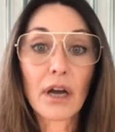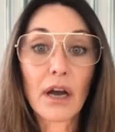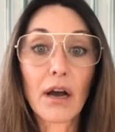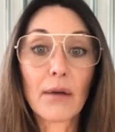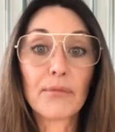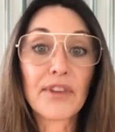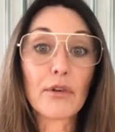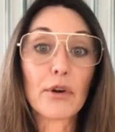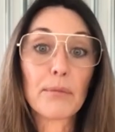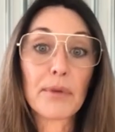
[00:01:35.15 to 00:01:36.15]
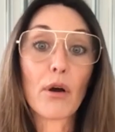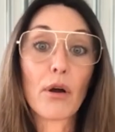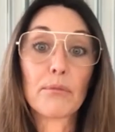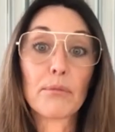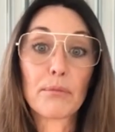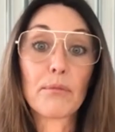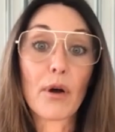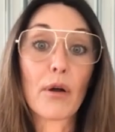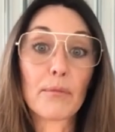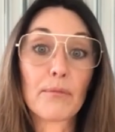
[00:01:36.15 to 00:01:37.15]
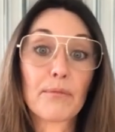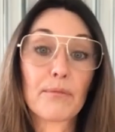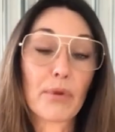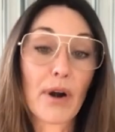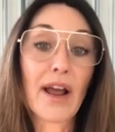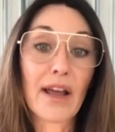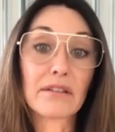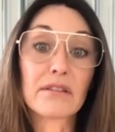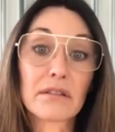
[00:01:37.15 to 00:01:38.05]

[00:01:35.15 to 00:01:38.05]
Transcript: They've got to be on brand.